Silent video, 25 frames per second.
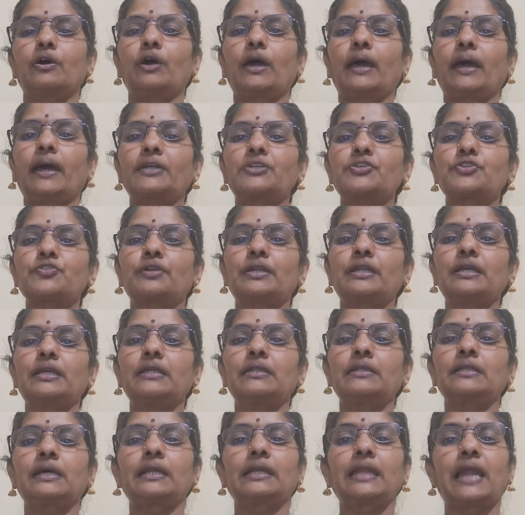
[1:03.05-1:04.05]

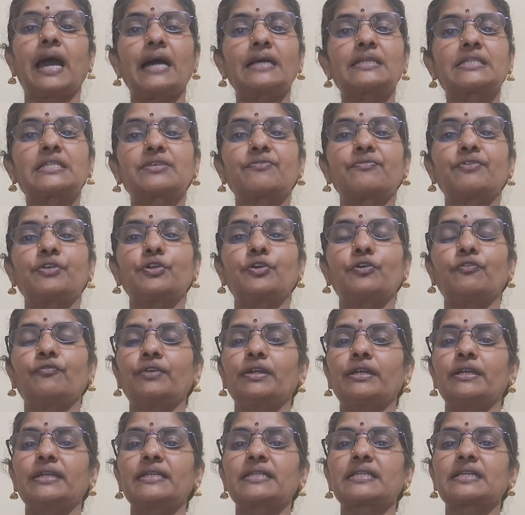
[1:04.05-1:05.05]
Actually, in the last video
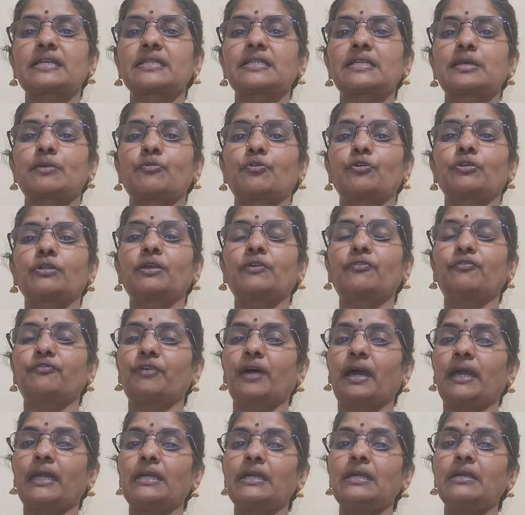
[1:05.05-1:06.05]
we discussed about the
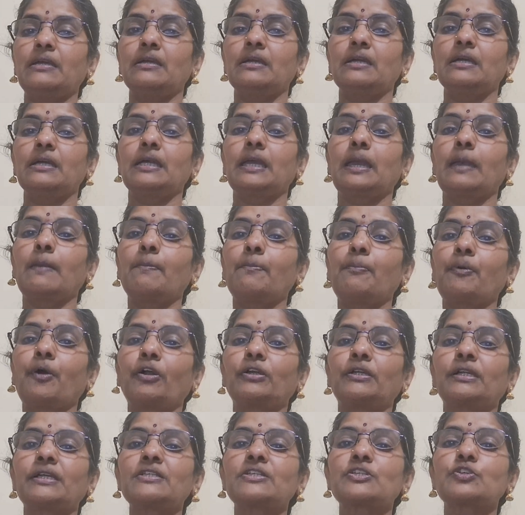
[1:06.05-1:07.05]
5
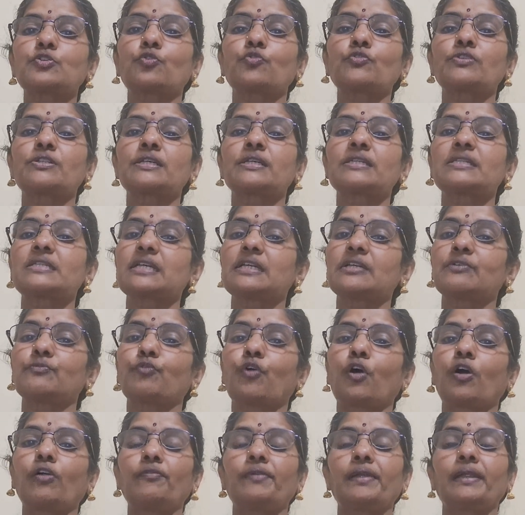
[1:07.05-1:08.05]
important sources
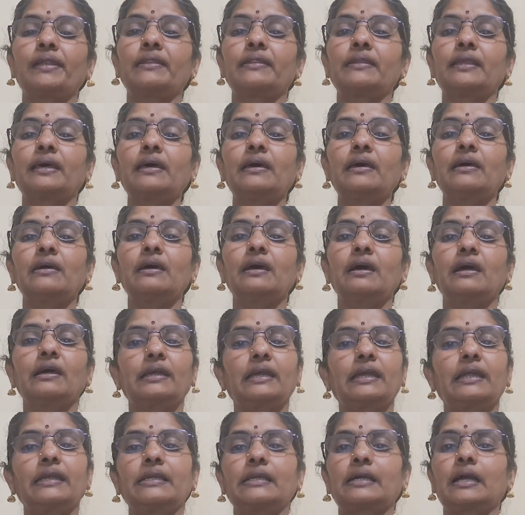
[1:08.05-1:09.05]
involved in the
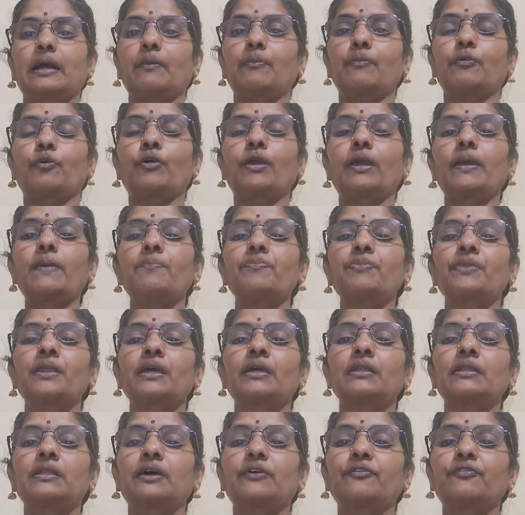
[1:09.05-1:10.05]
income. Okay,
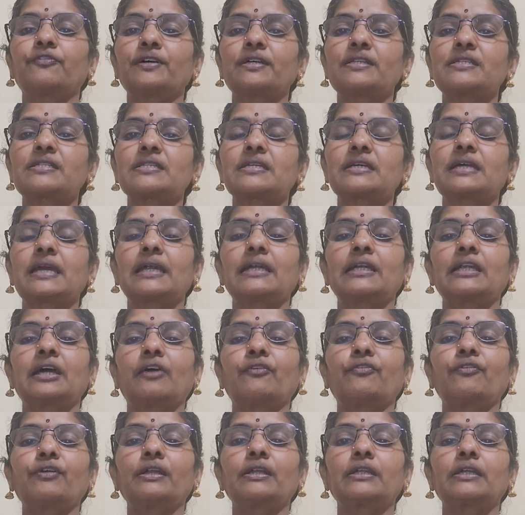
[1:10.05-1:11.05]
the first head
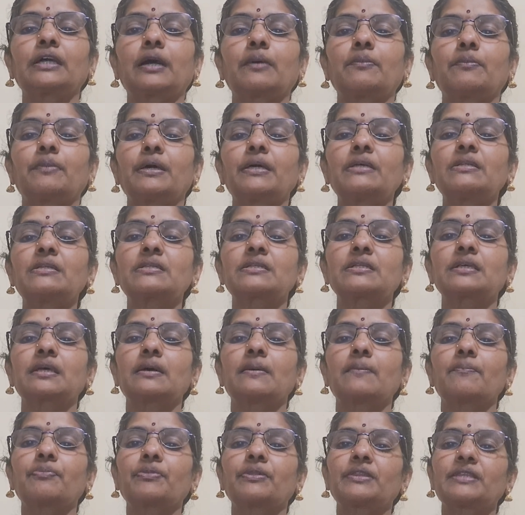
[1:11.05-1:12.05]
of income is
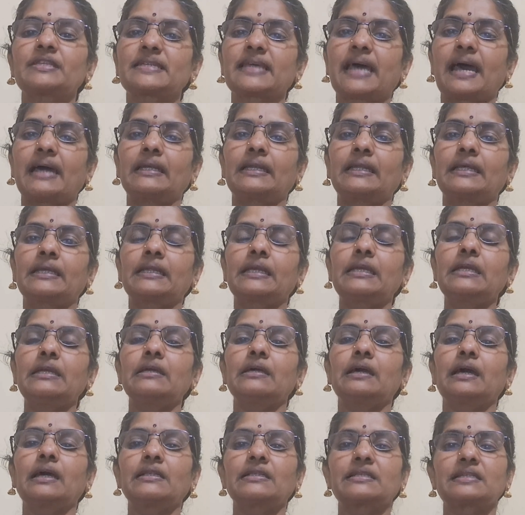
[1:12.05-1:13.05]

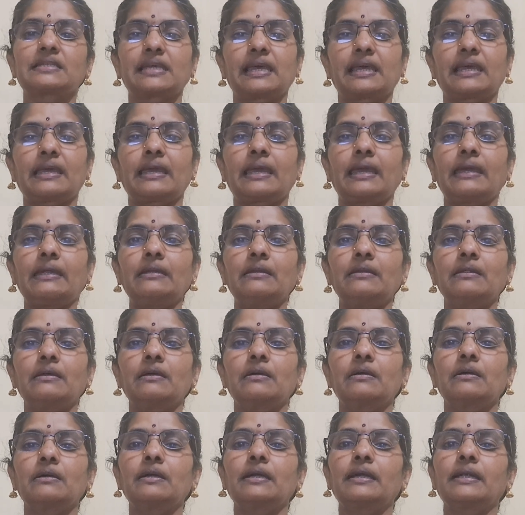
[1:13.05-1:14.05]
salary, and second
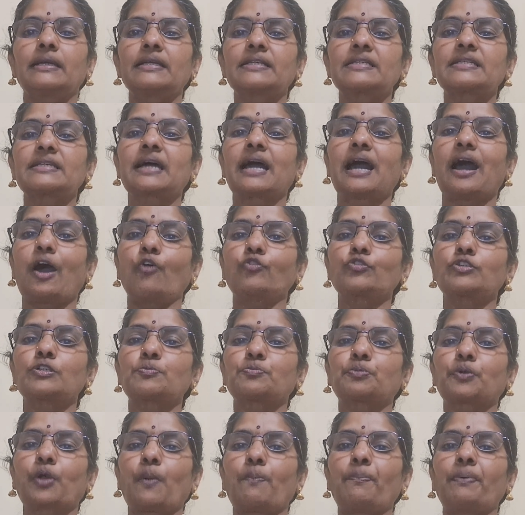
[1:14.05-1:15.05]
it is a house
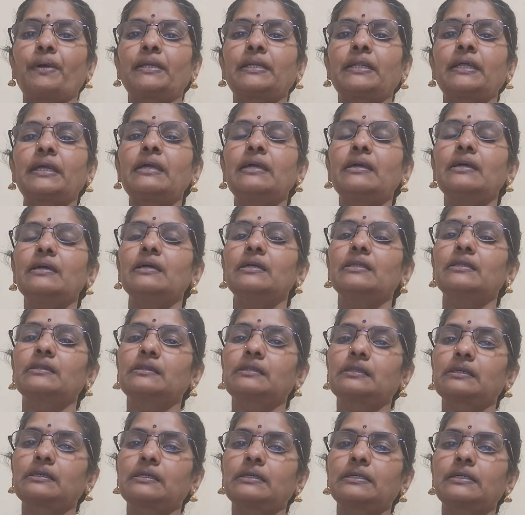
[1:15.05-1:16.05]
property.
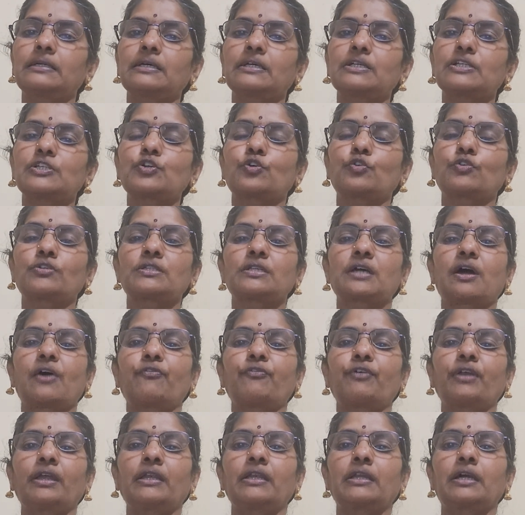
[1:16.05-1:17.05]
Third source
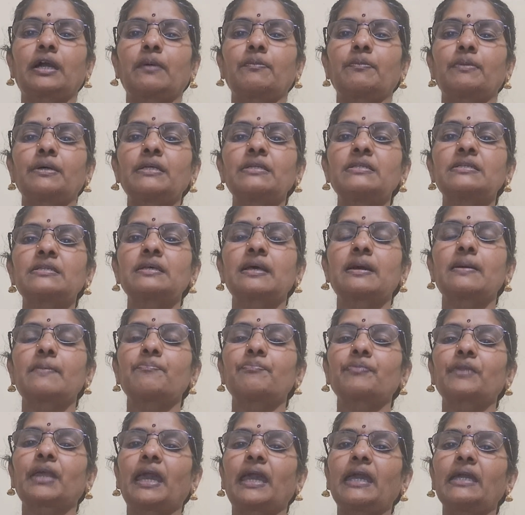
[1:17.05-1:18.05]
of income is
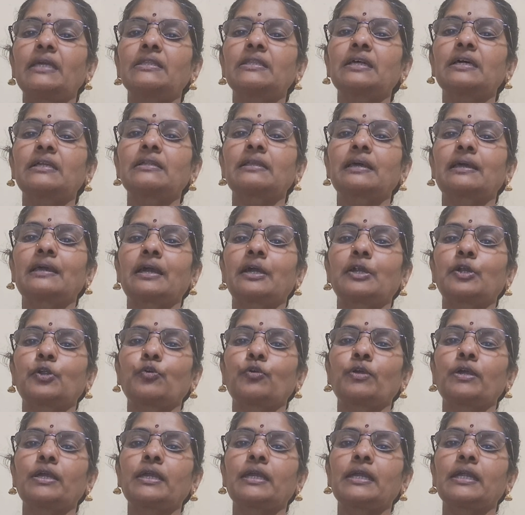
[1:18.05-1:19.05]
either they are
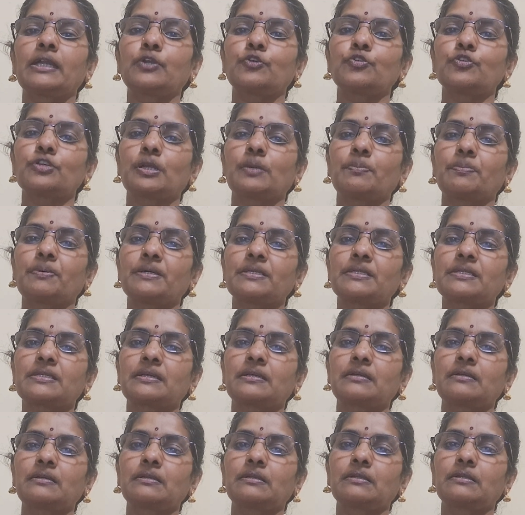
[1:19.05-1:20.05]
doing an individual
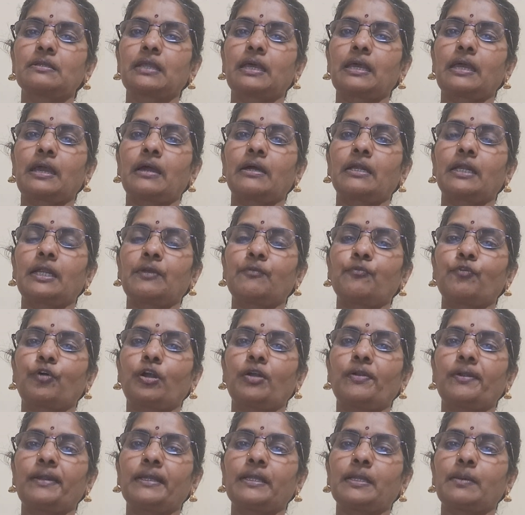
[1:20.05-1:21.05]
person, they are
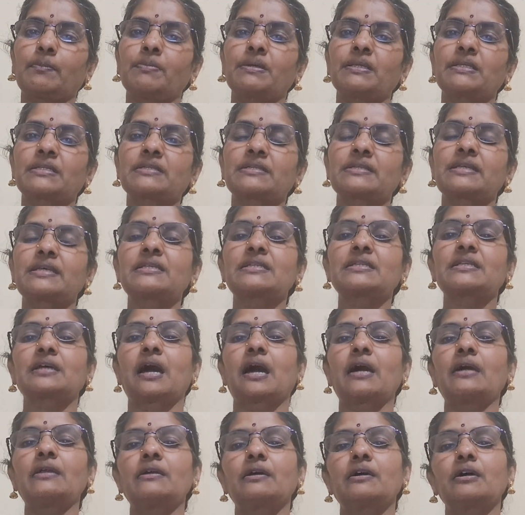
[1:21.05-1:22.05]
involved in the business
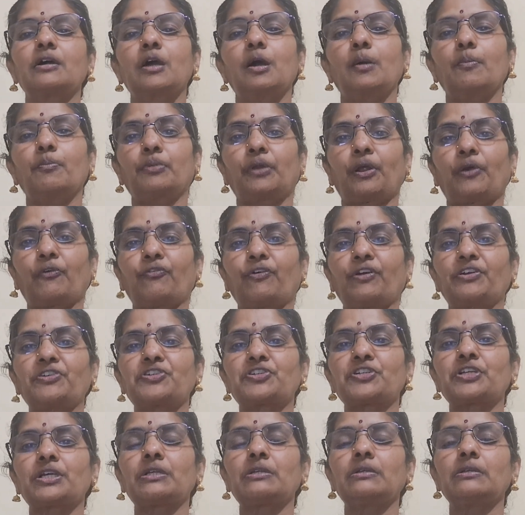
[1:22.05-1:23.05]
or
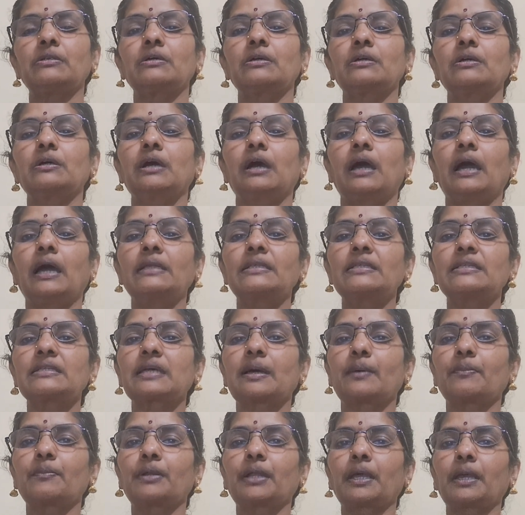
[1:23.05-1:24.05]
profession, and
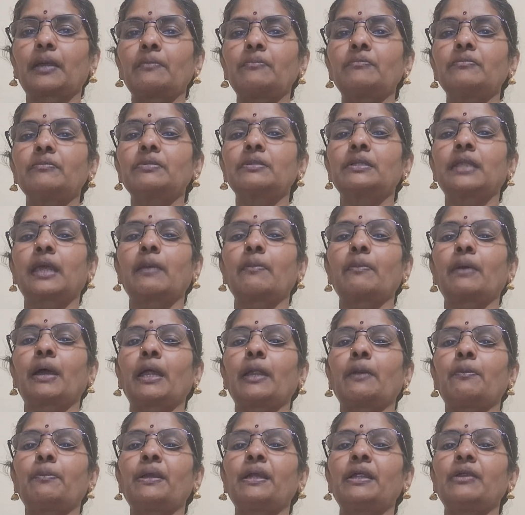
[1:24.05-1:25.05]
sometimes they
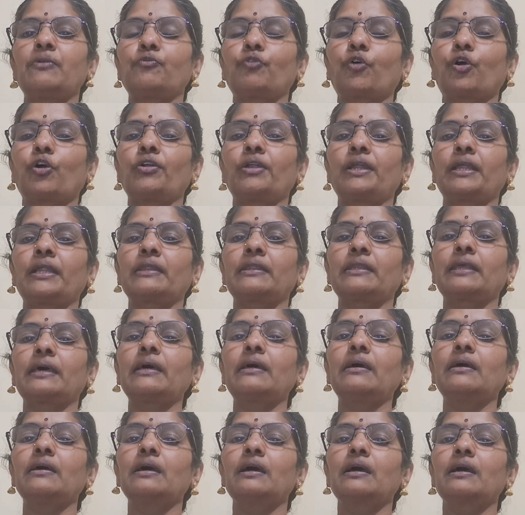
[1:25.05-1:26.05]
might be involved in
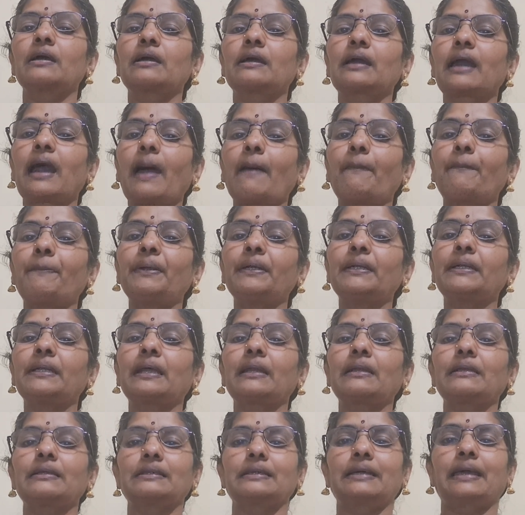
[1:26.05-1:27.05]
the
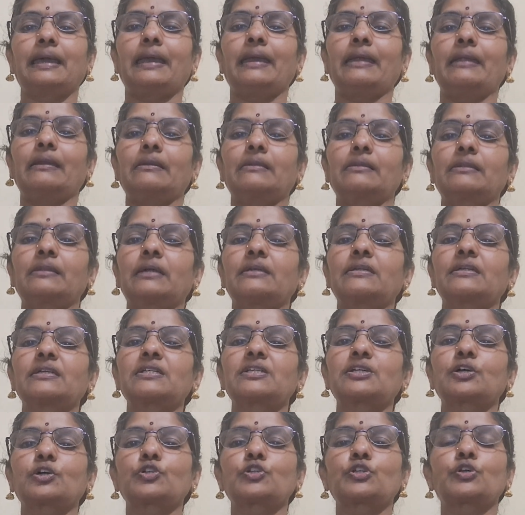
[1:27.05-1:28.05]
capital gain. That
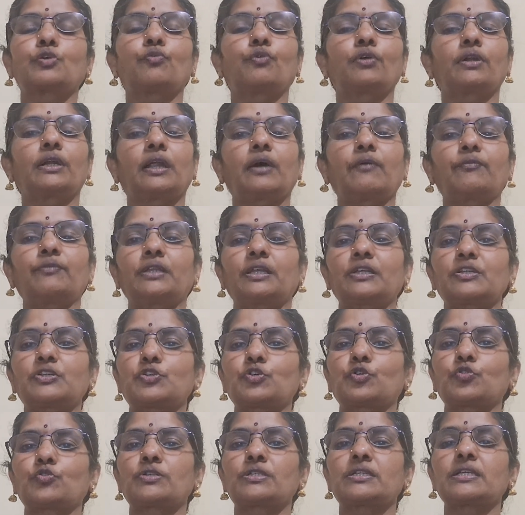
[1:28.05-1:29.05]
is also one of the
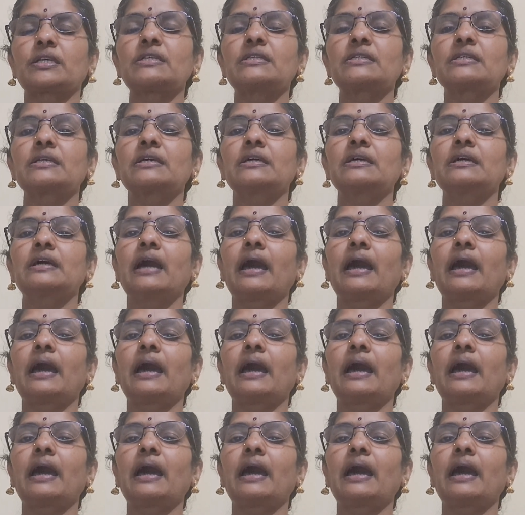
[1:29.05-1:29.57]
sources.